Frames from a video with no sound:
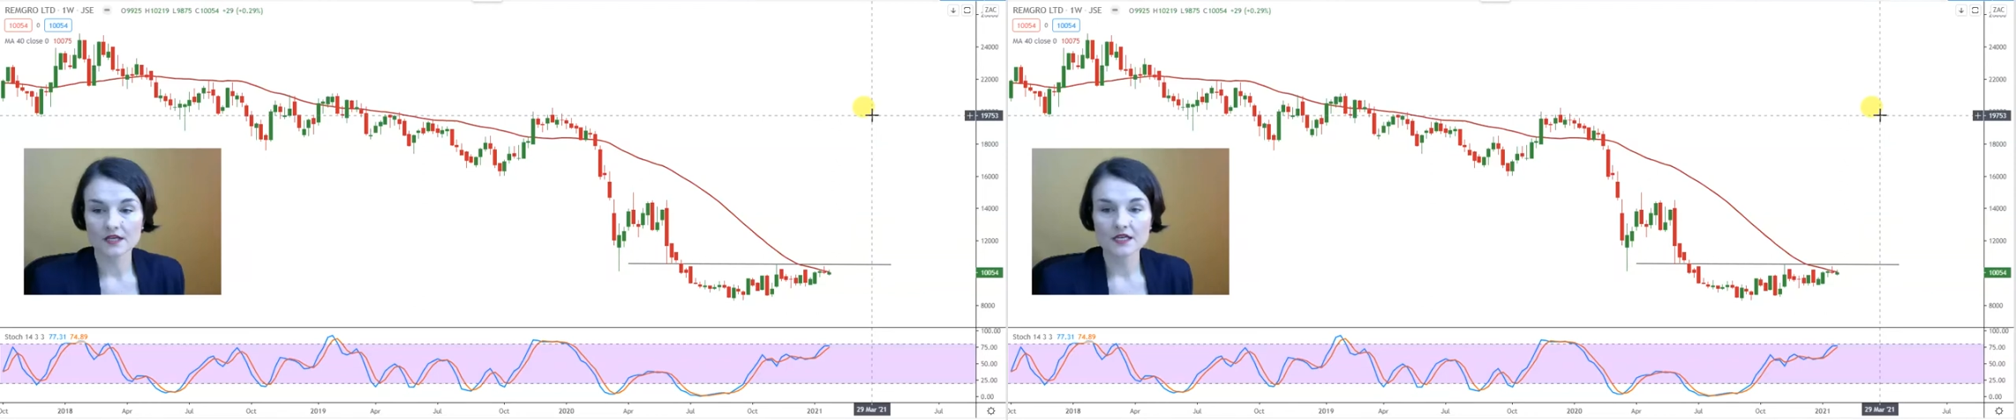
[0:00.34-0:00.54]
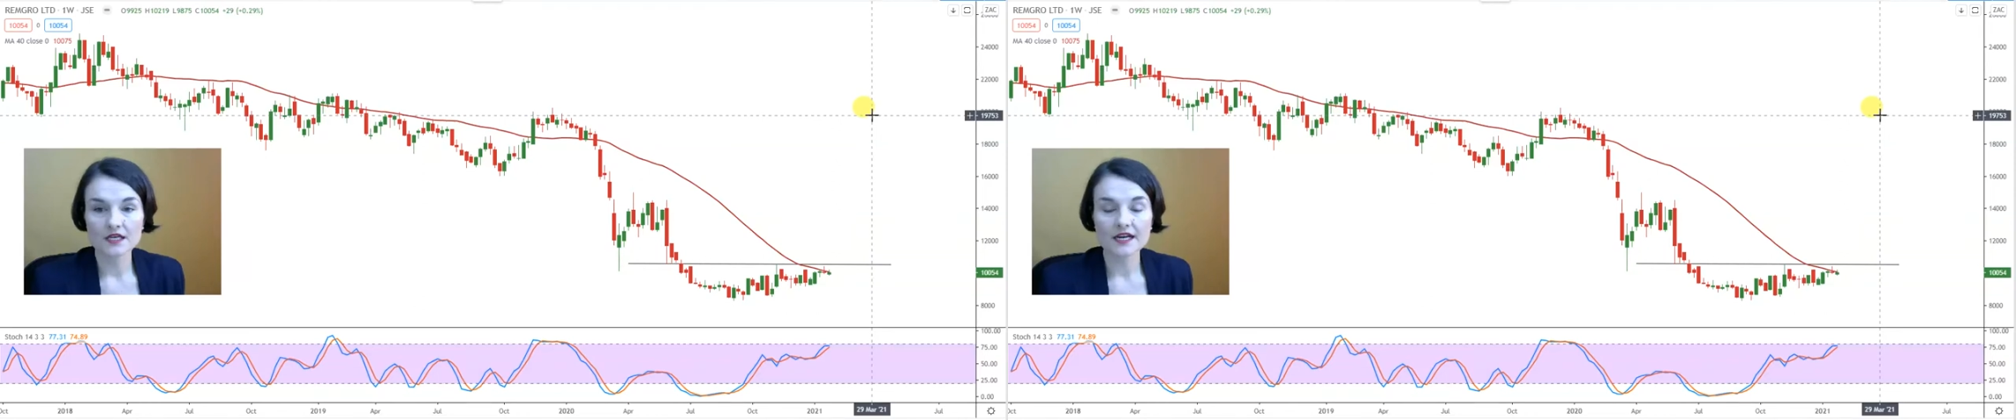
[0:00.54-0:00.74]

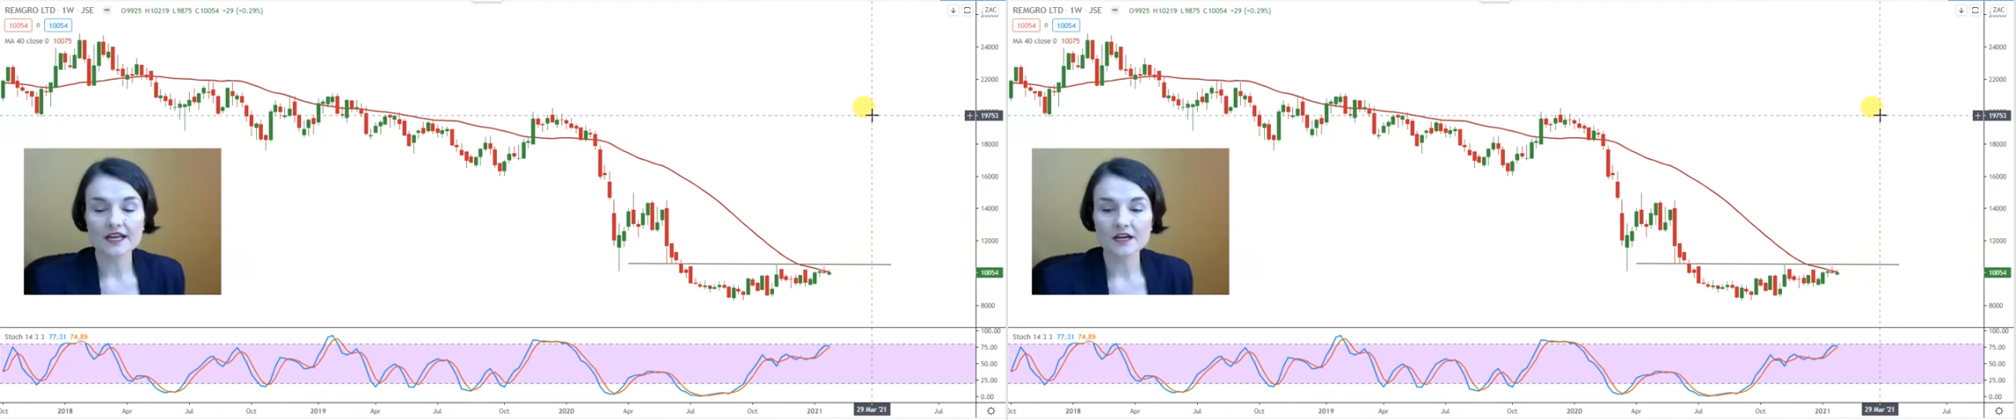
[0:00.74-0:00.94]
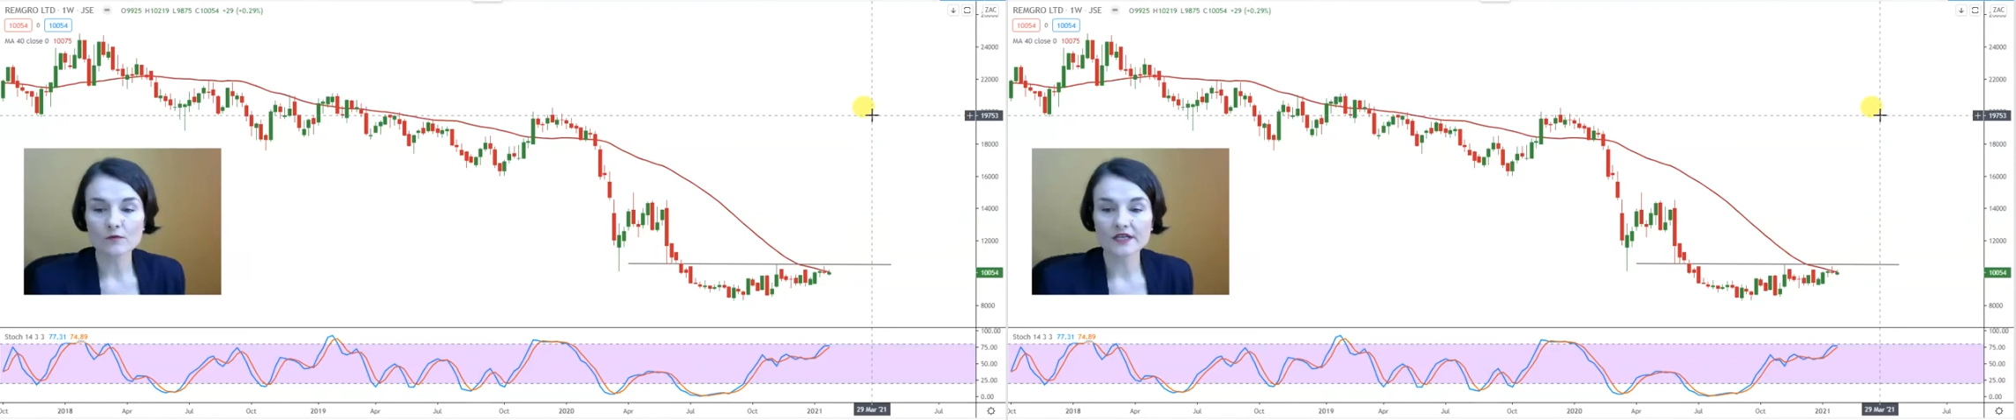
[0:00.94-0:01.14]

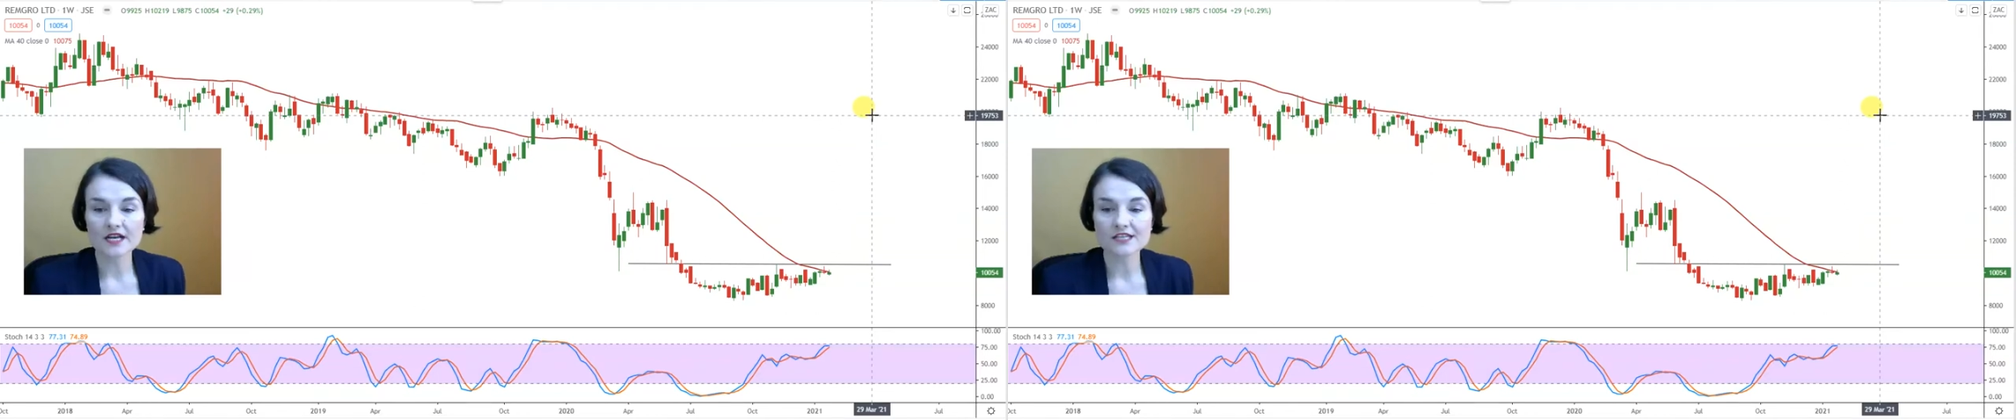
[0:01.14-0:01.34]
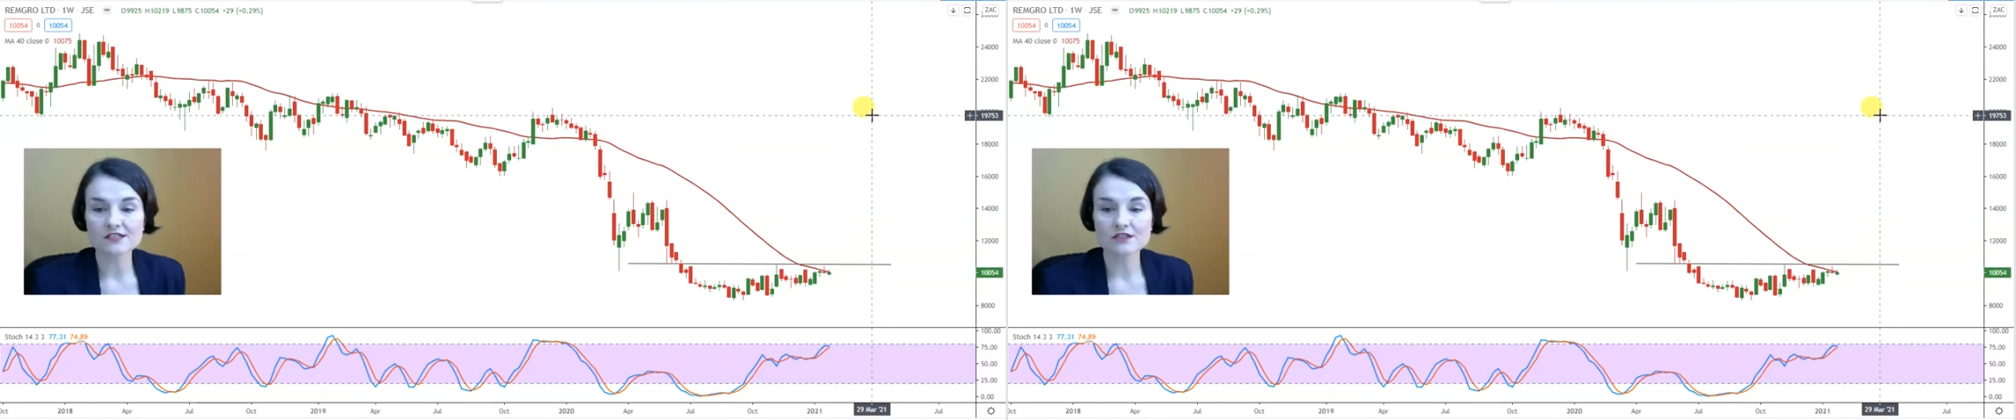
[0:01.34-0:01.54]
Rian wanted
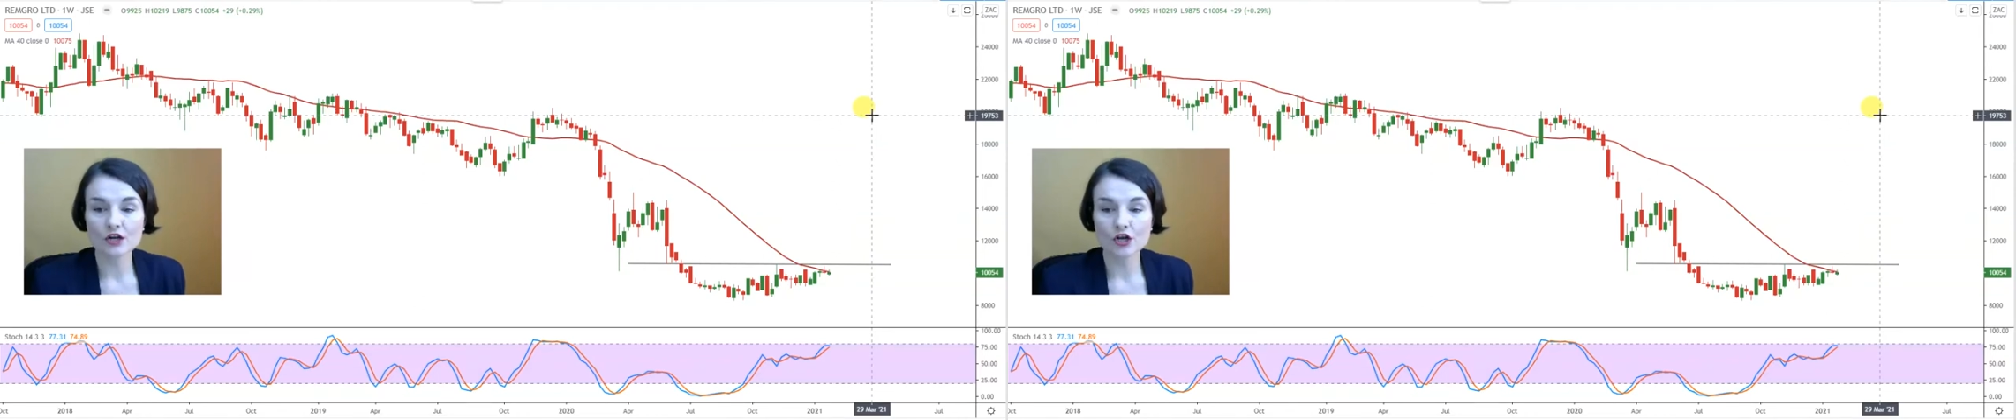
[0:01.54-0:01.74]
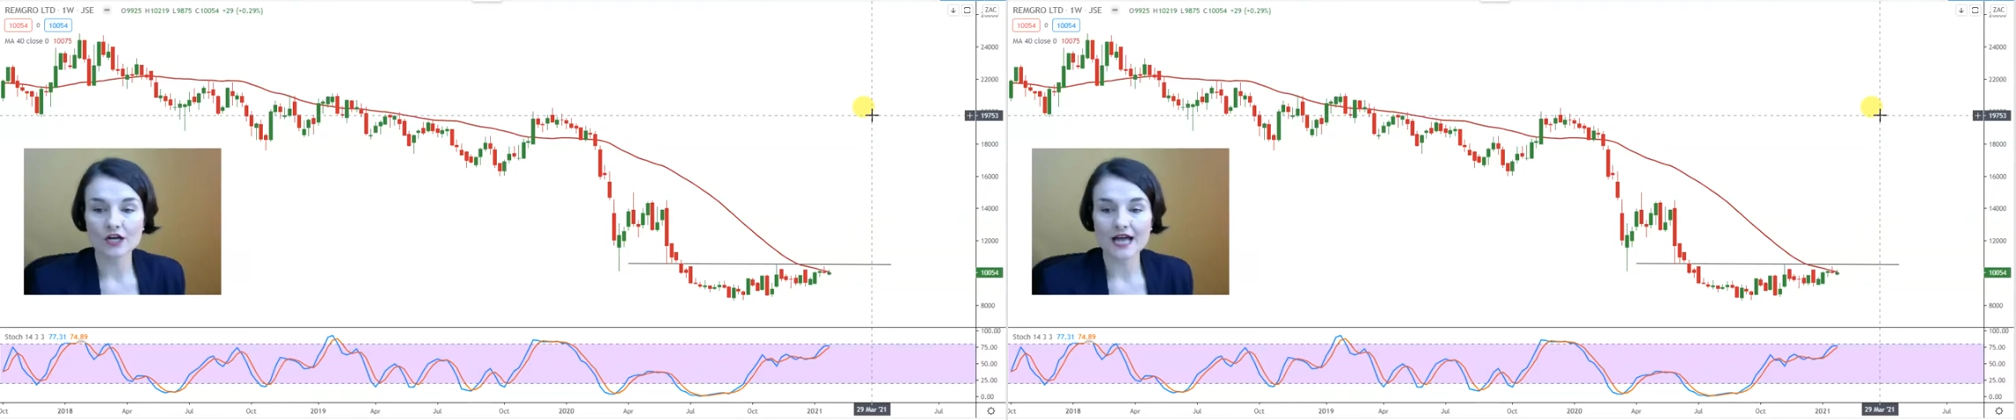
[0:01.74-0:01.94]
us to look